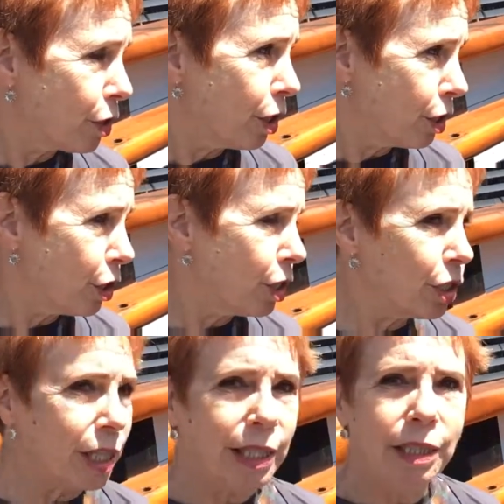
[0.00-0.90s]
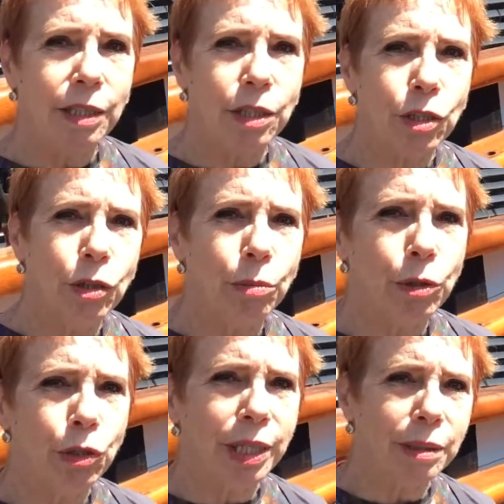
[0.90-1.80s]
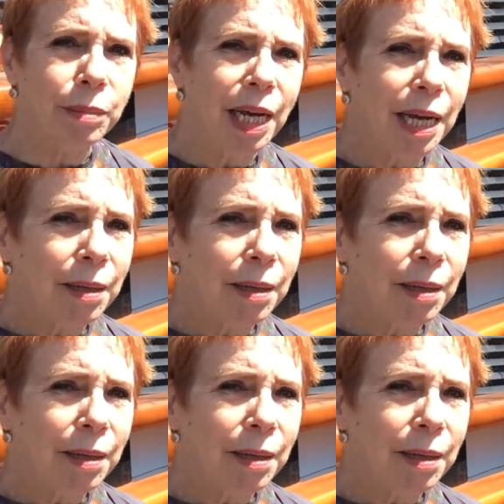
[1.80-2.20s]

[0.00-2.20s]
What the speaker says: of Scottish design in this new museum.